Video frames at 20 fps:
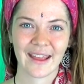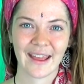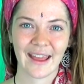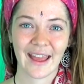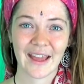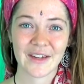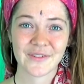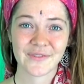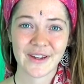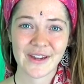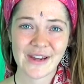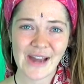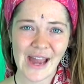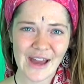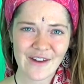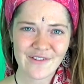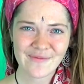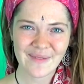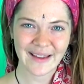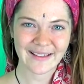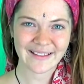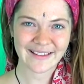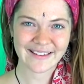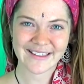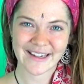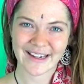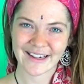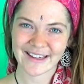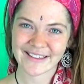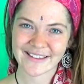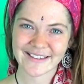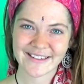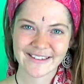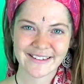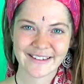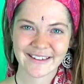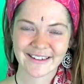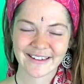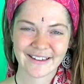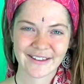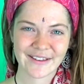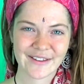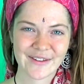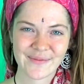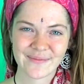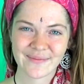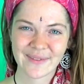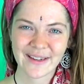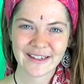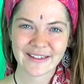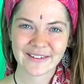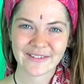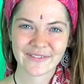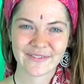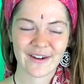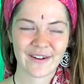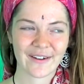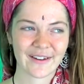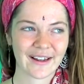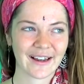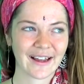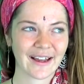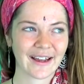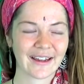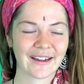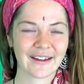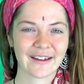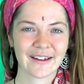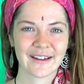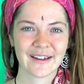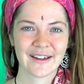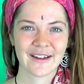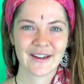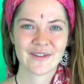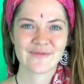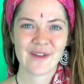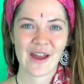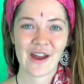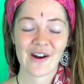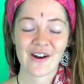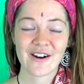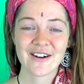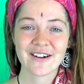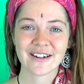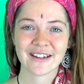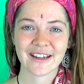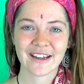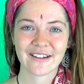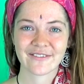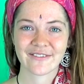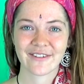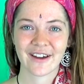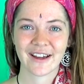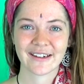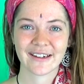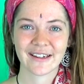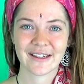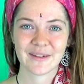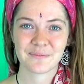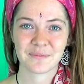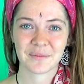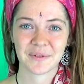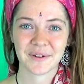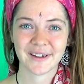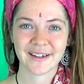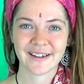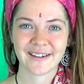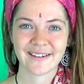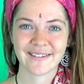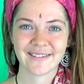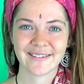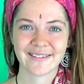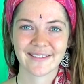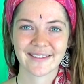And when you have made a change, to me, it felt like my heart can finally breathe.